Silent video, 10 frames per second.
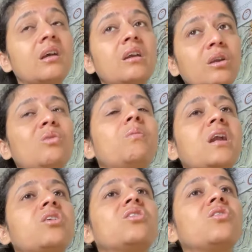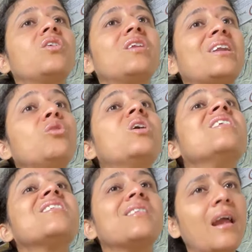you make sure that you
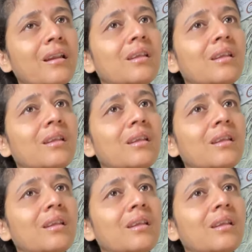understand the